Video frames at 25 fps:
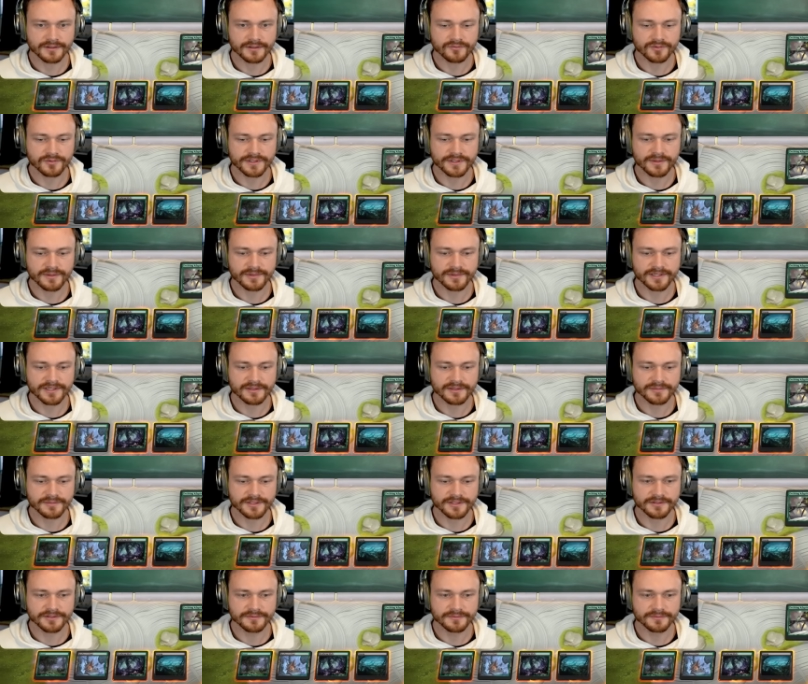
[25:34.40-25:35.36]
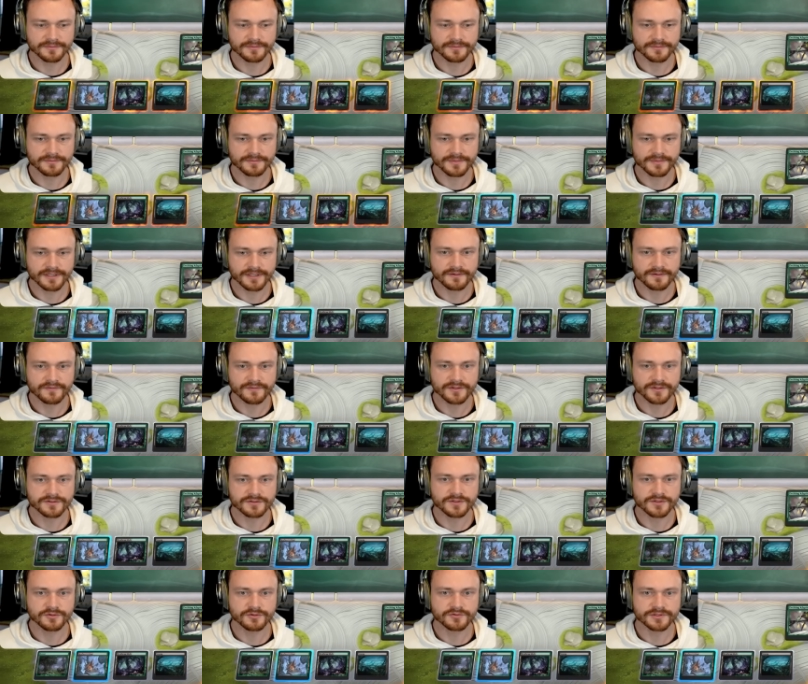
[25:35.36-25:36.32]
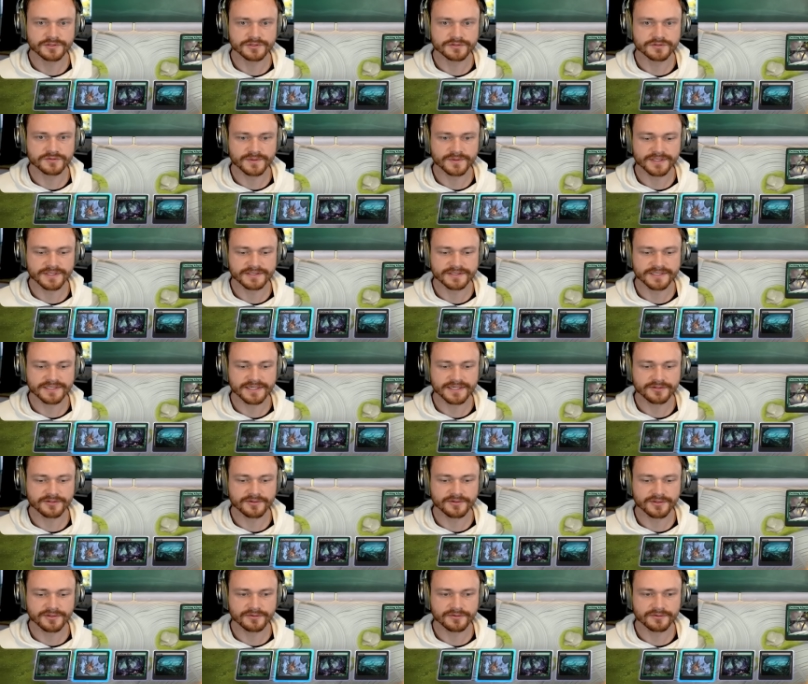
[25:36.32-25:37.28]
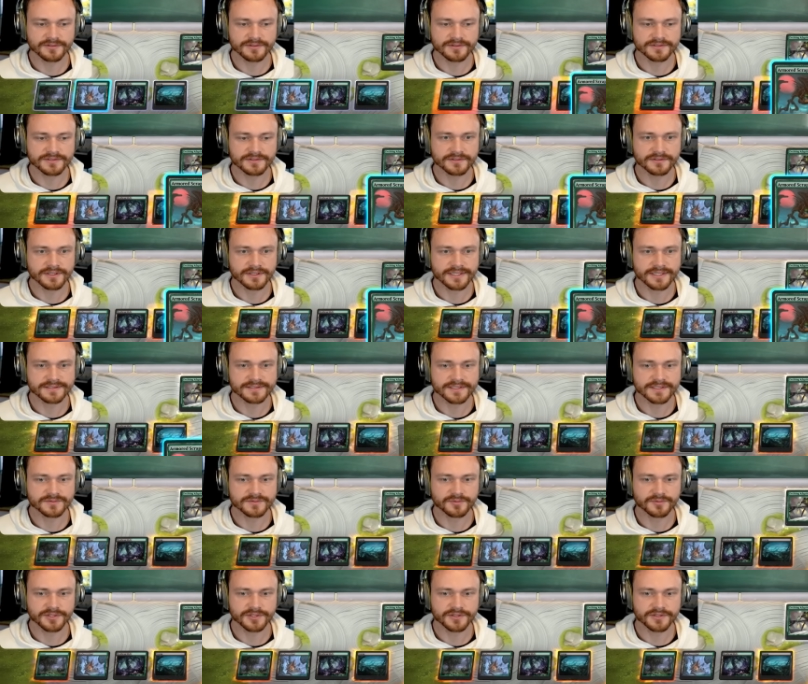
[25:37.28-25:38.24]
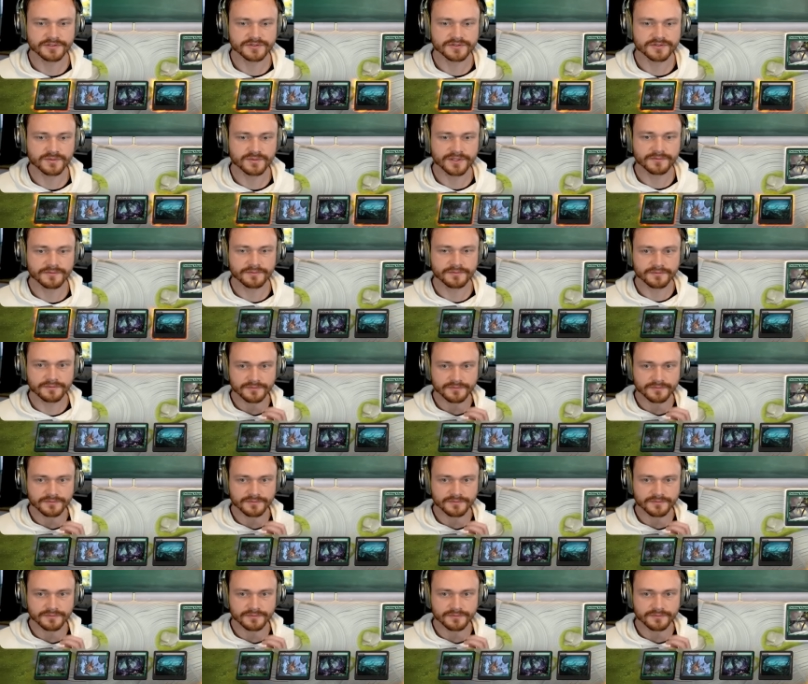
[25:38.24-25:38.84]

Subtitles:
We'll keep it coming here. We do 2 creatures we can attack right through this turn. I guess that's pretty good as well.